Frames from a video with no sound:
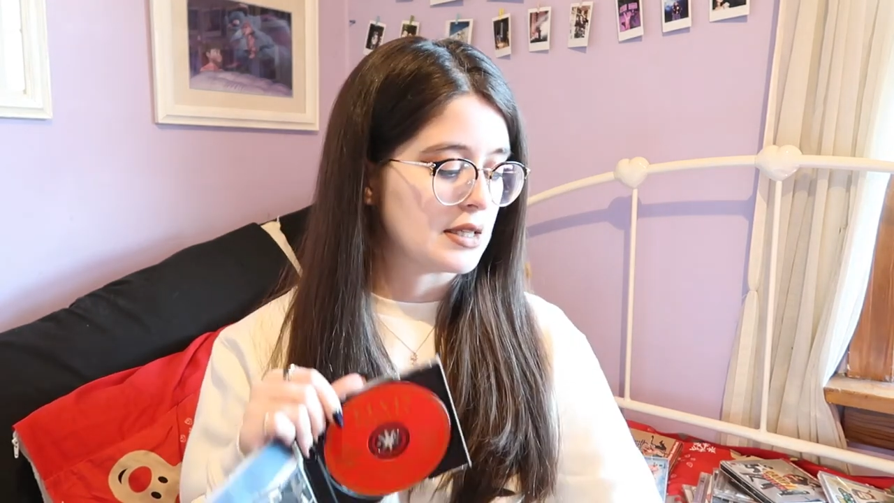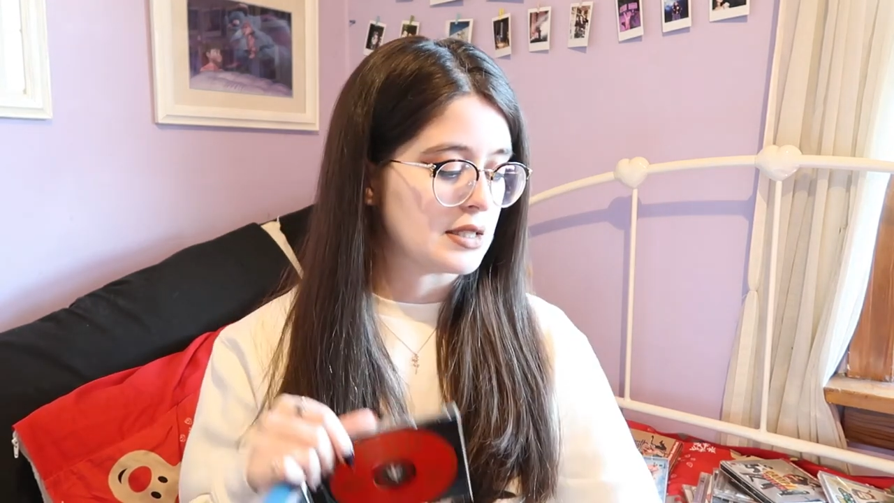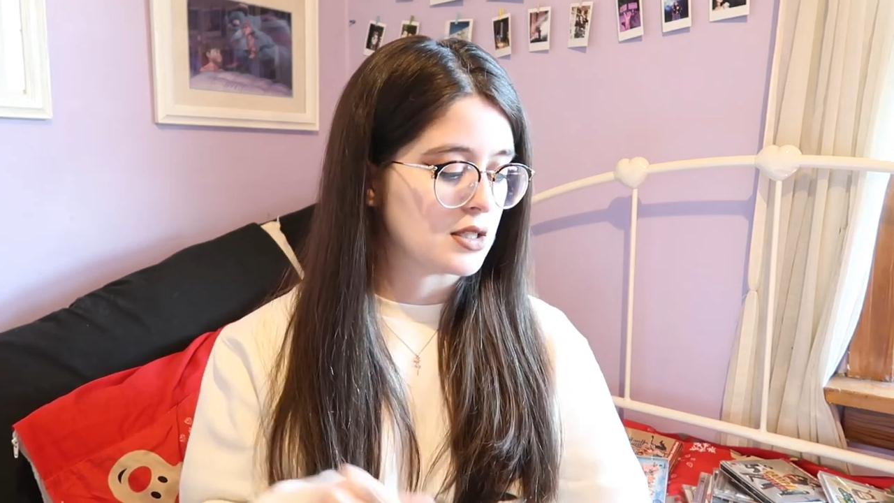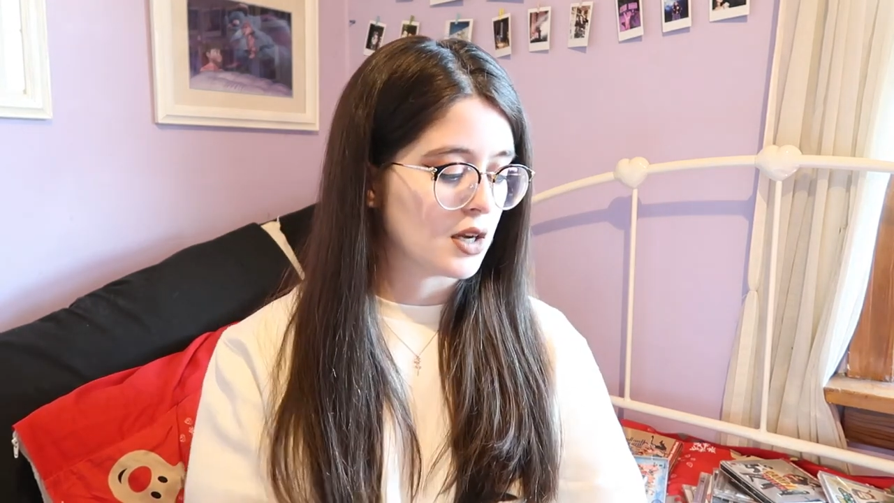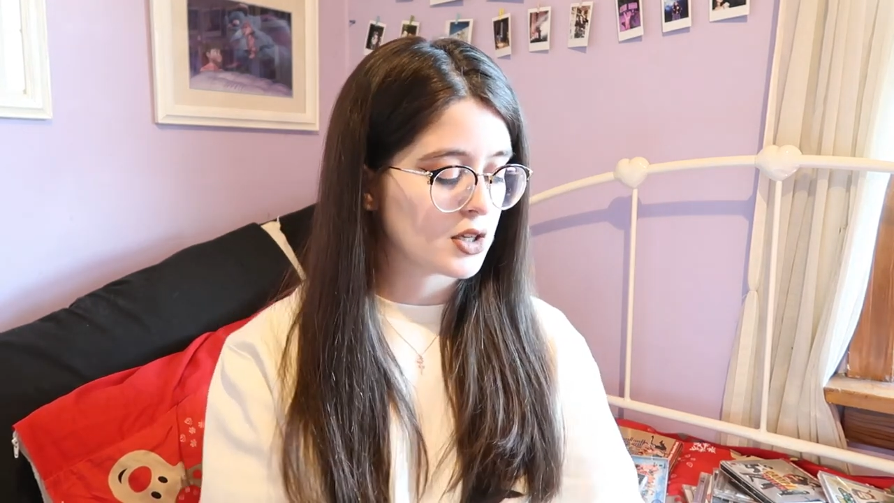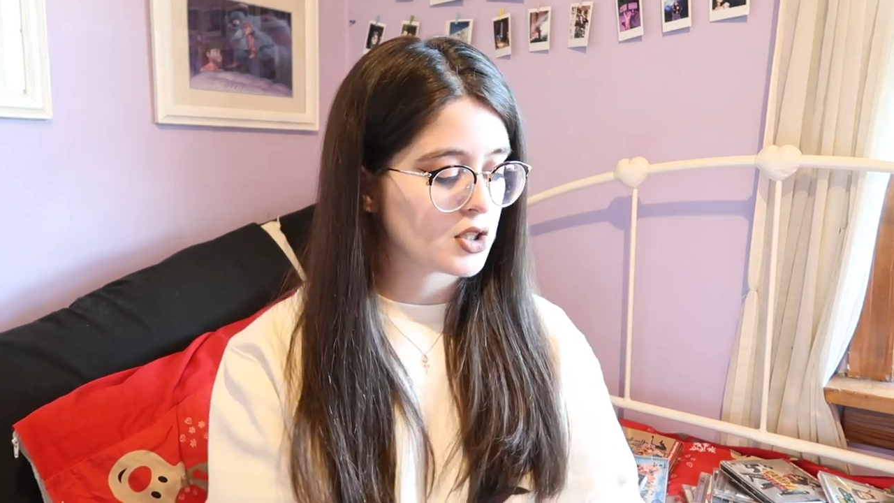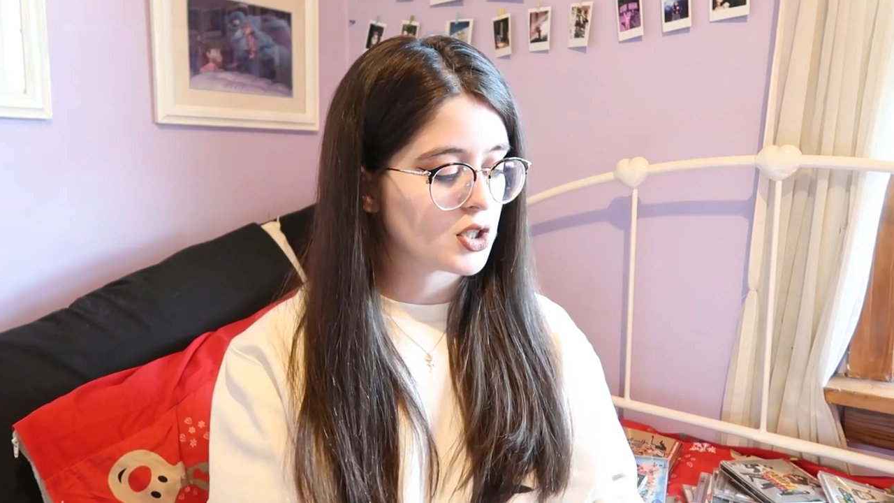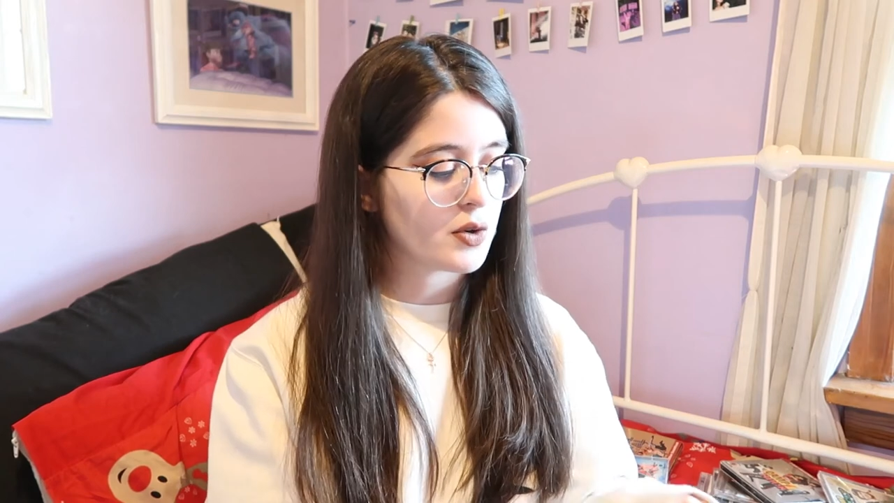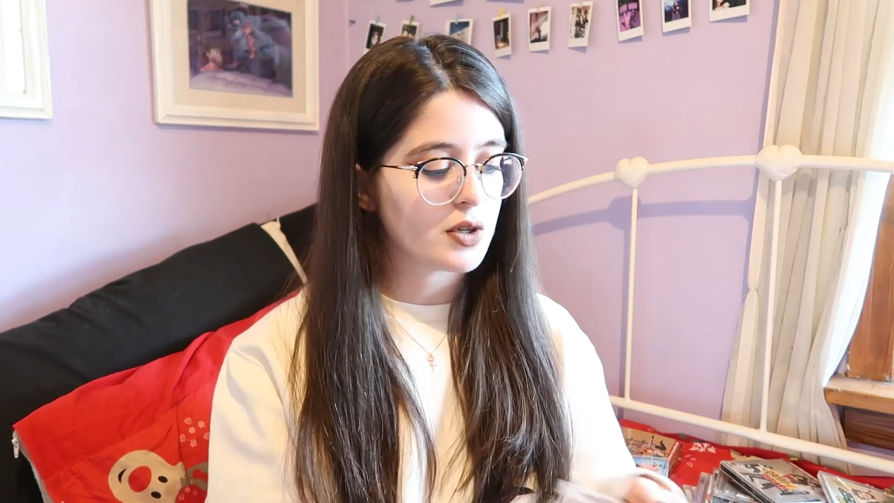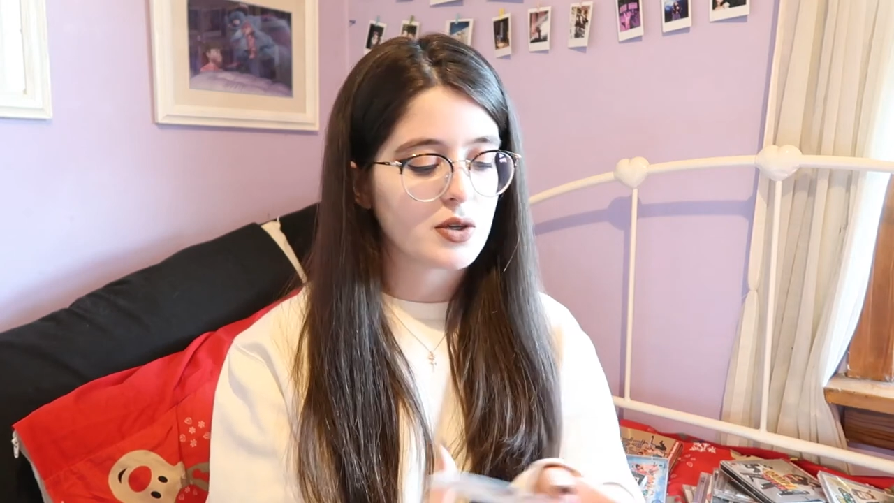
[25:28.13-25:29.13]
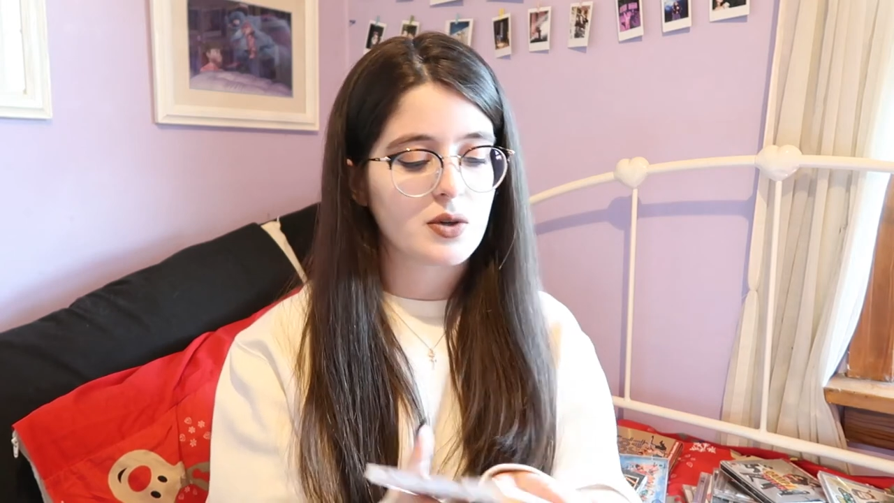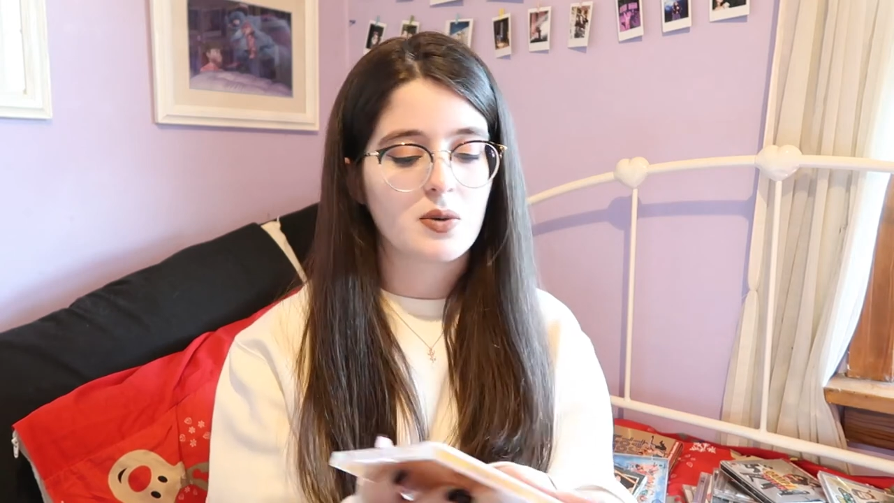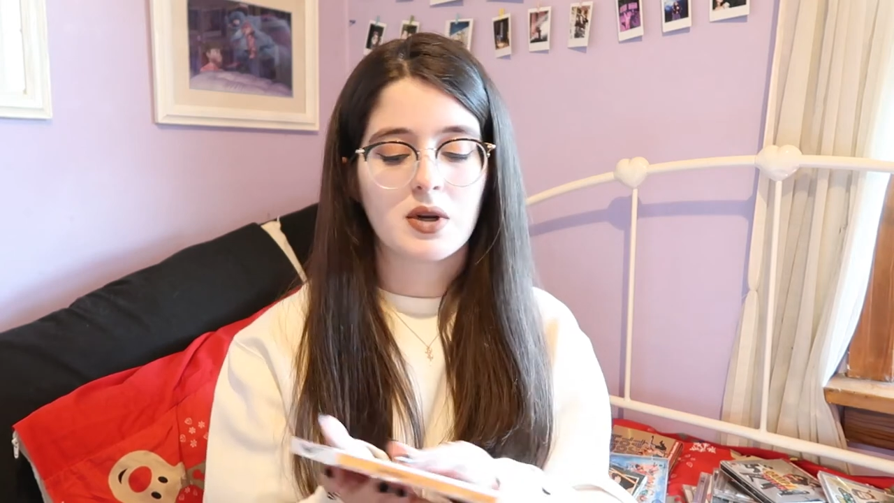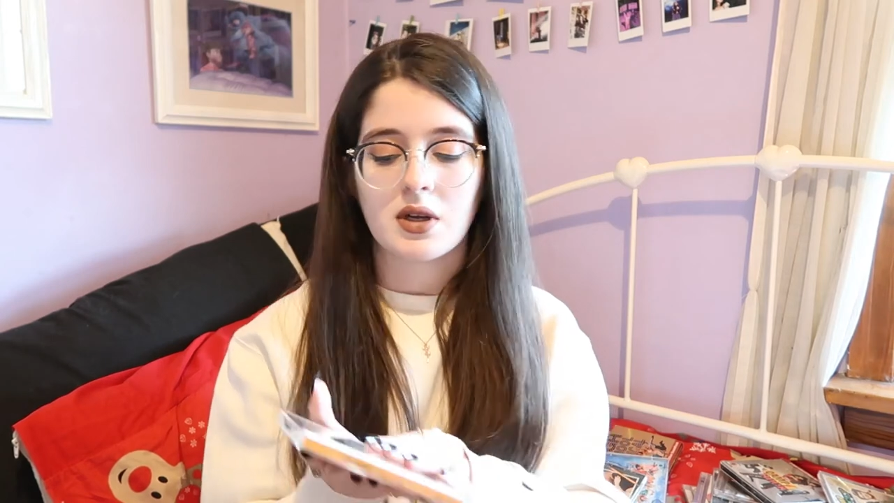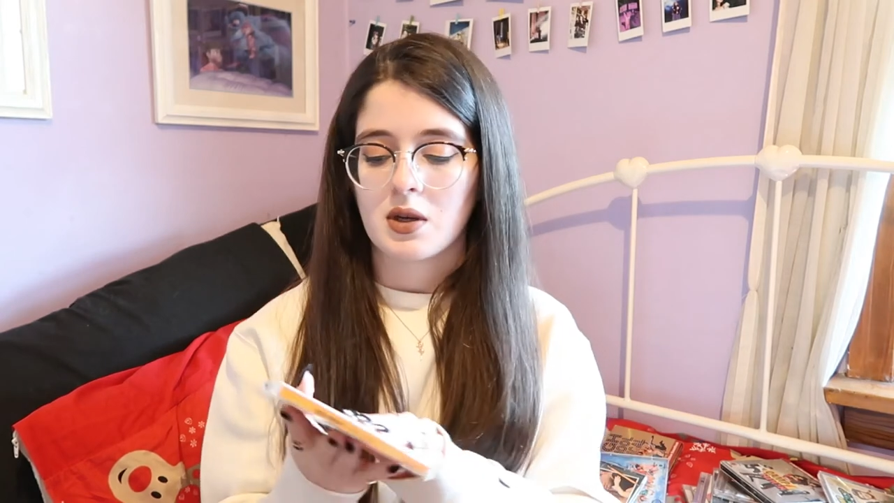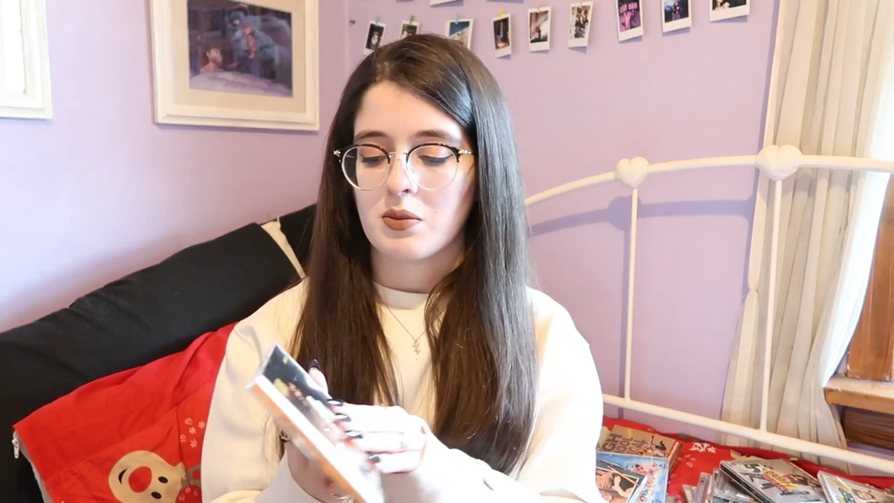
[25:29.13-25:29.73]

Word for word: I did not show you